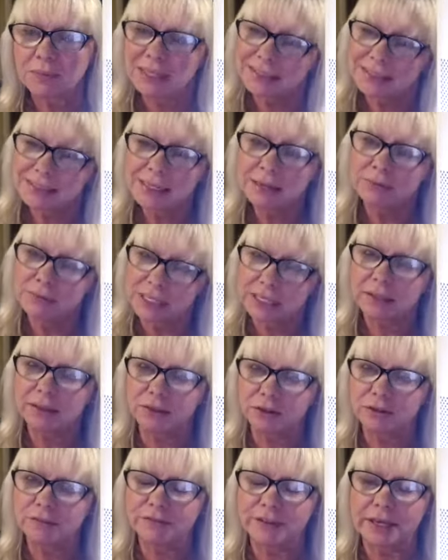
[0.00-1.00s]
It sounds like a
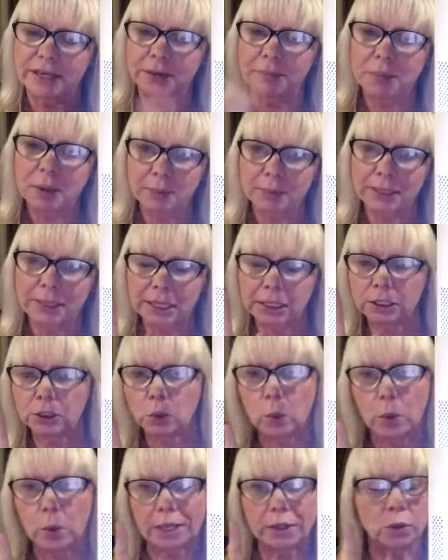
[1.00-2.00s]
little fan, maybe like a
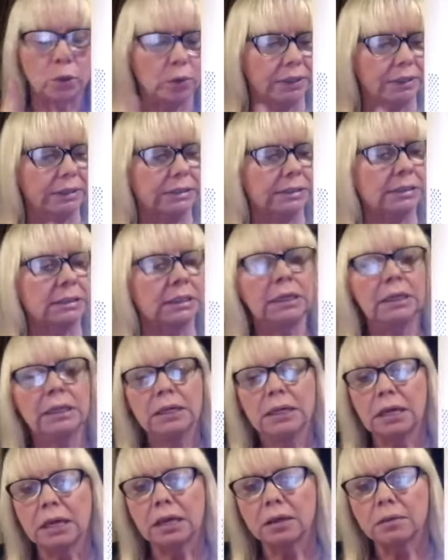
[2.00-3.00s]
little white noise.
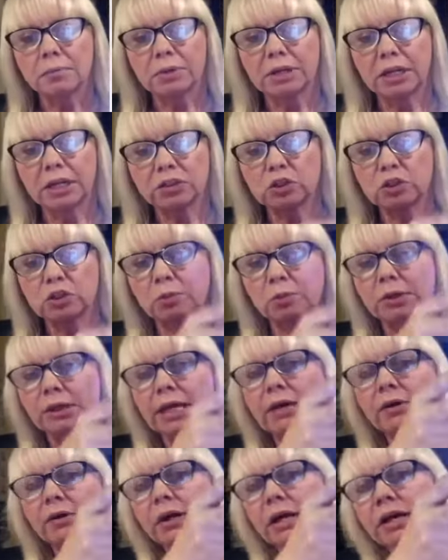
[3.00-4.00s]
But not super
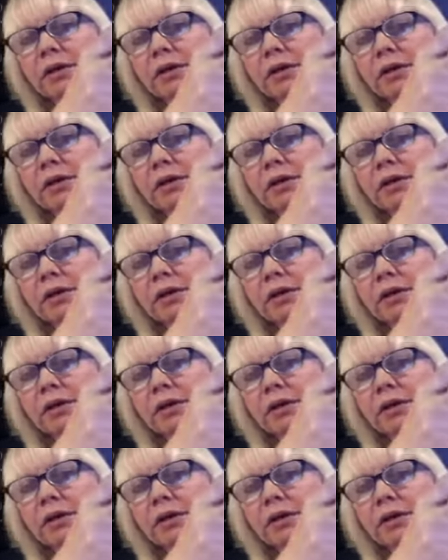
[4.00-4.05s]
loud.